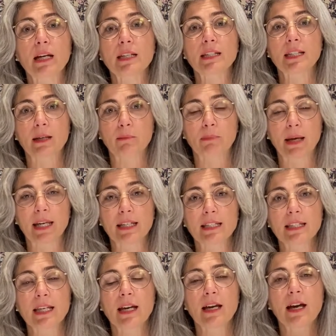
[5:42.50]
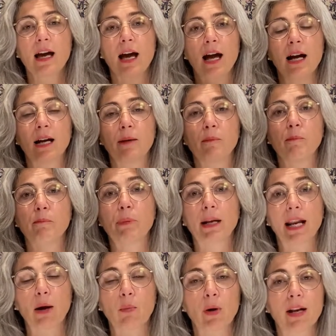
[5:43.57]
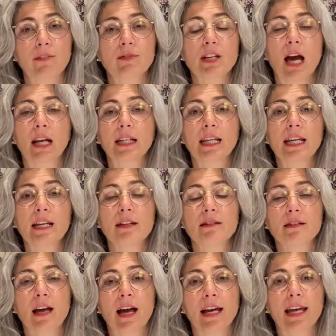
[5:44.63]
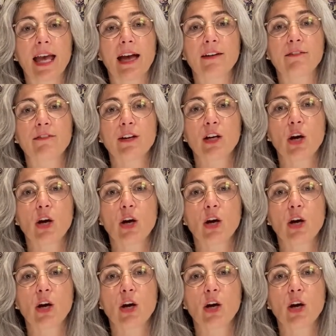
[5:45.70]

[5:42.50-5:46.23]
sink base, but what I've done is I have